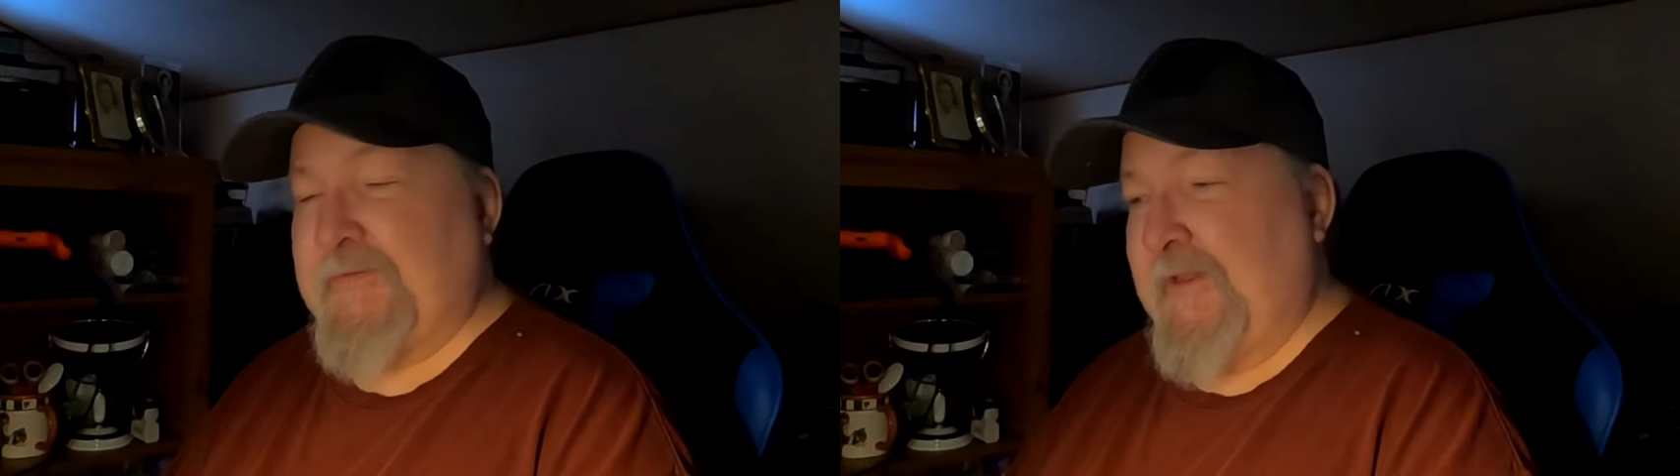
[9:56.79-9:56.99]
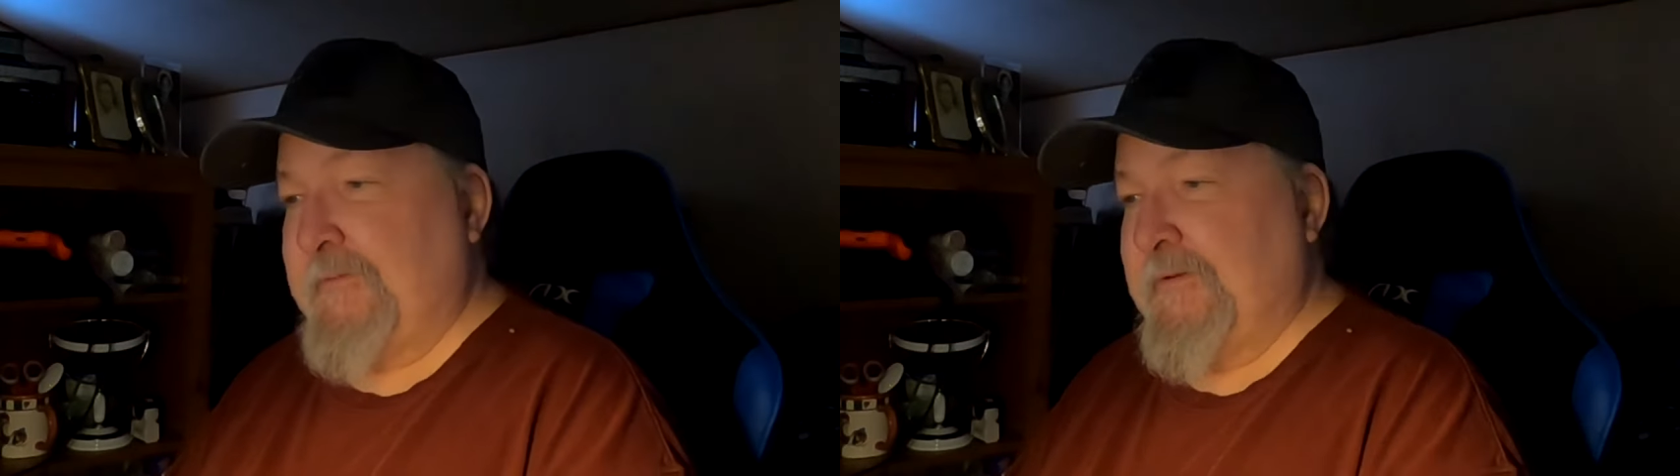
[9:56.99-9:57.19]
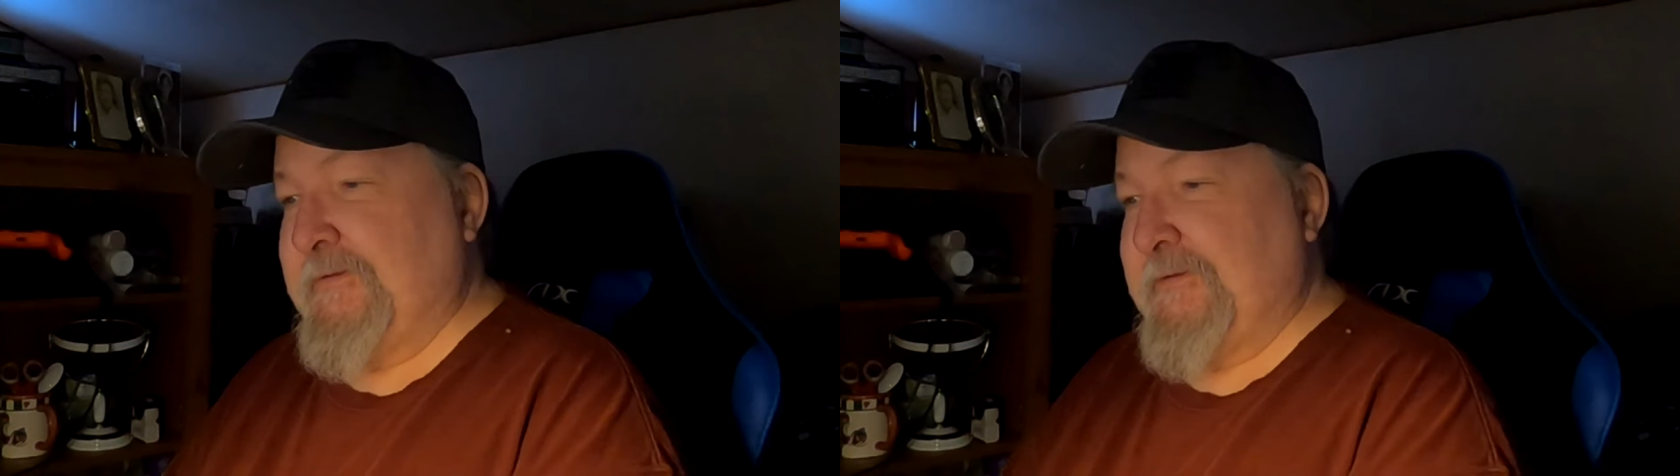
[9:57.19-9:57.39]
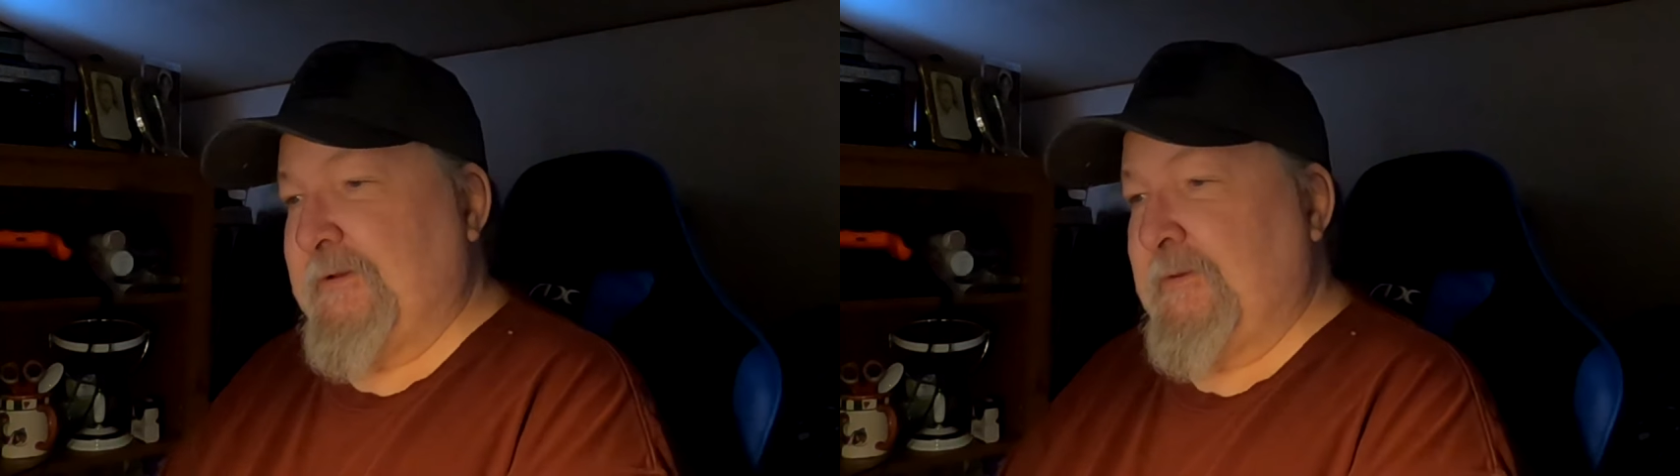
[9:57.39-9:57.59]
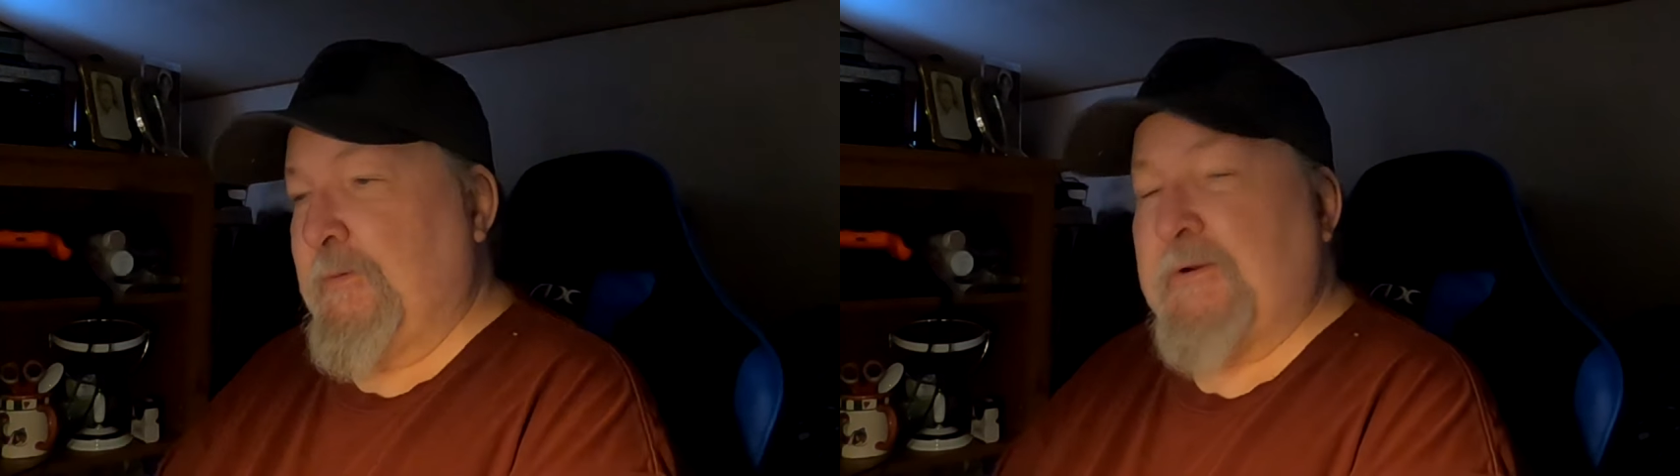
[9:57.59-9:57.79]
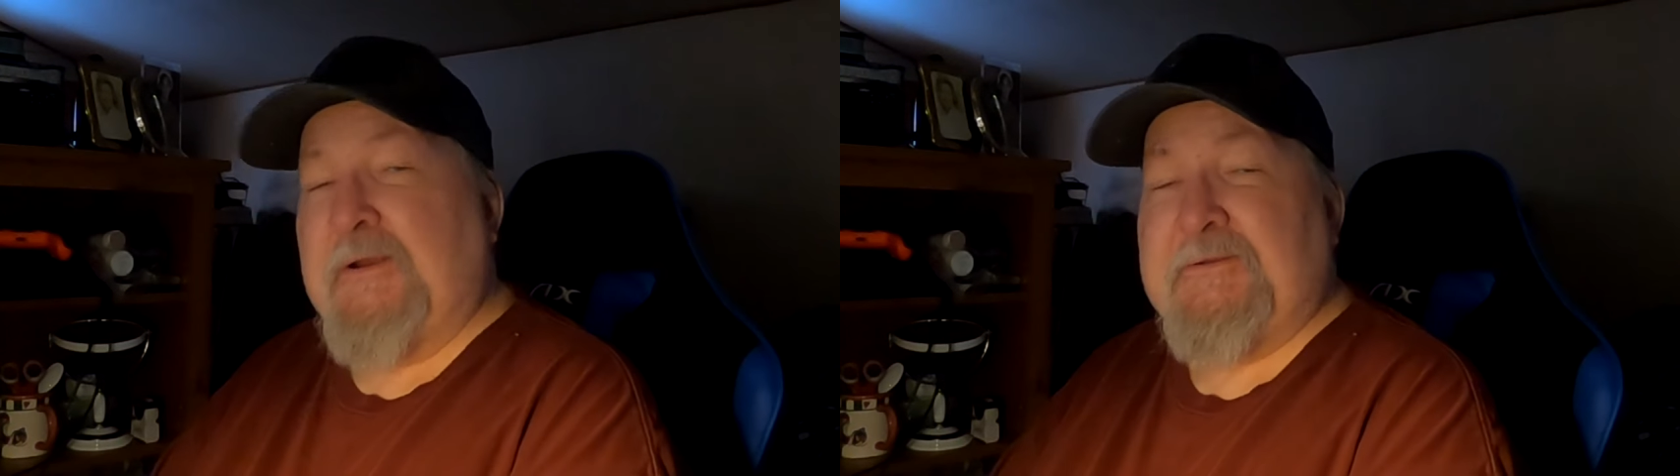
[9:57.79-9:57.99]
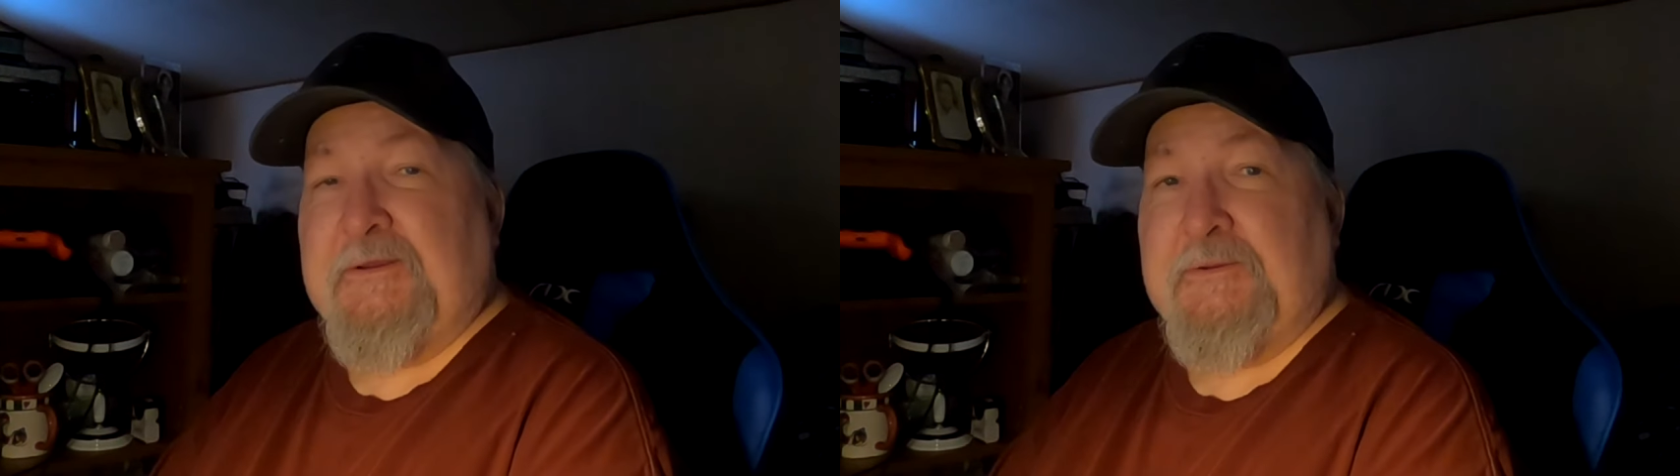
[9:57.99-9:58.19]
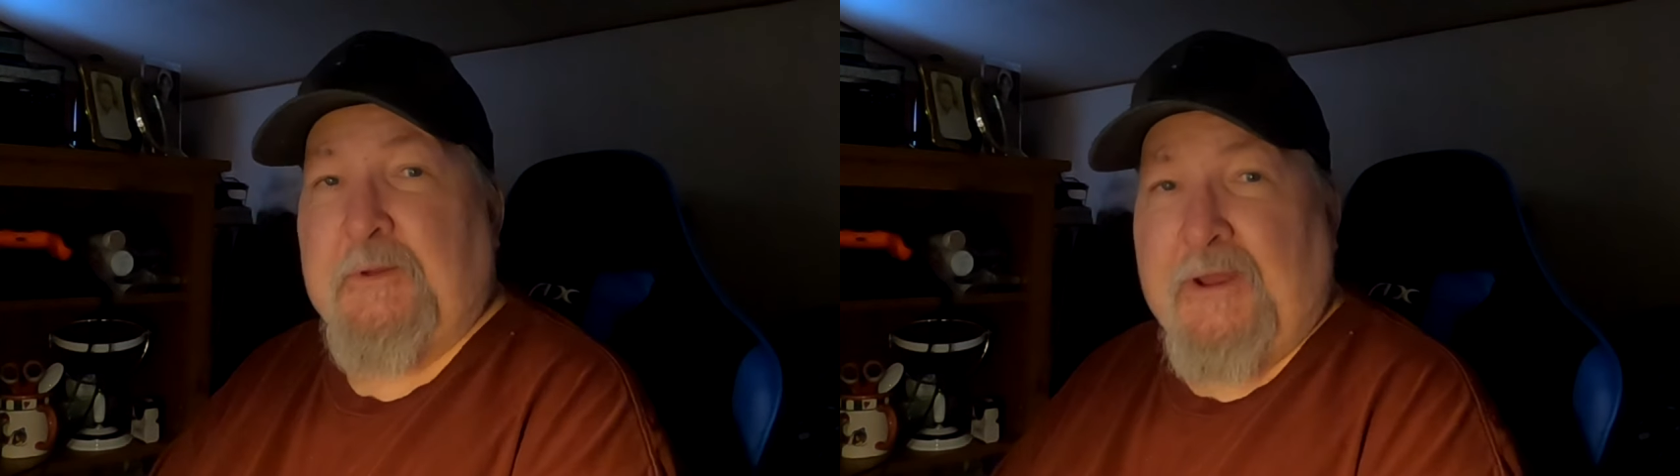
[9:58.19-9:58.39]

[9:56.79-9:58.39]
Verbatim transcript: segment where I tell you